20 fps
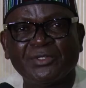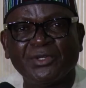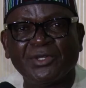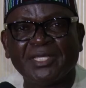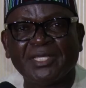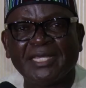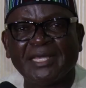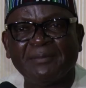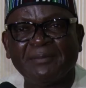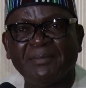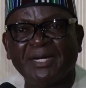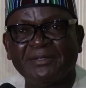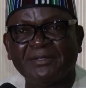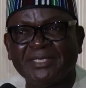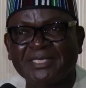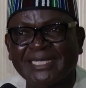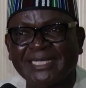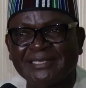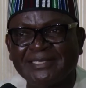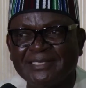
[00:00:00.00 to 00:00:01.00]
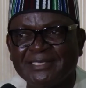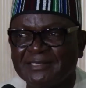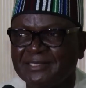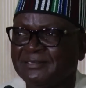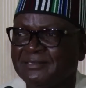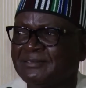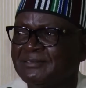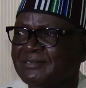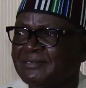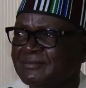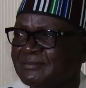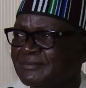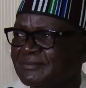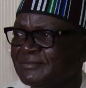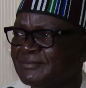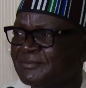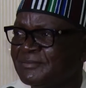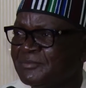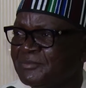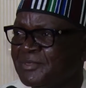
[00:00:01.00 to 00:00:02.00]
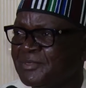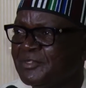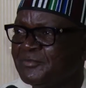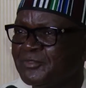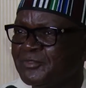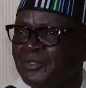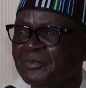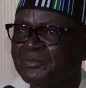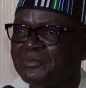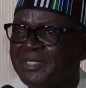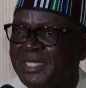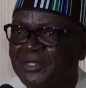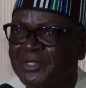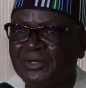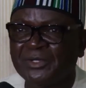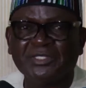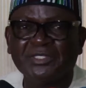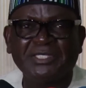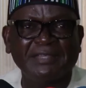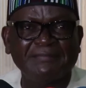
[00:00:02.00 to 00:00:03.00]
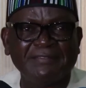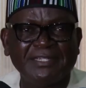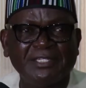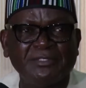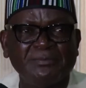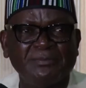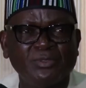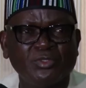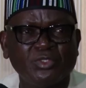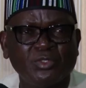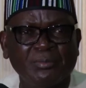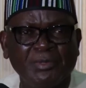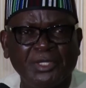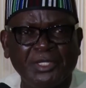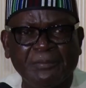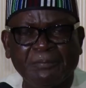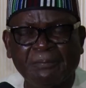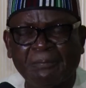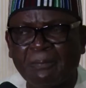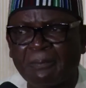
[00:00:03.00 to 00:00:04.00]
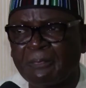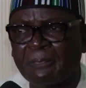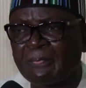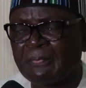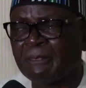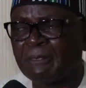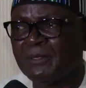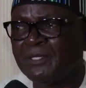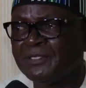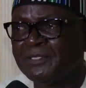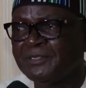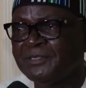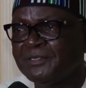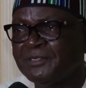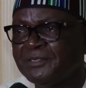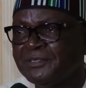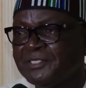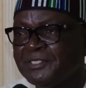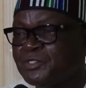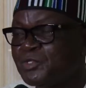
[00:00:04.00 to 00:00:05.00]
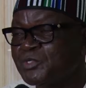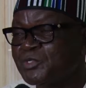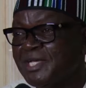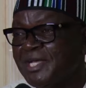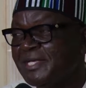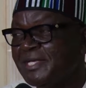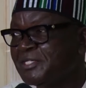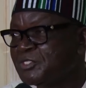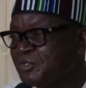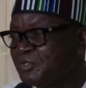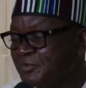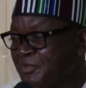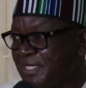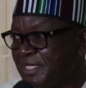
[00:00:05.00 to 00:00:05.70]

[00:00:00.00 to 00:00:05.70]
not care about the statistics. But from records available to me, the total heads of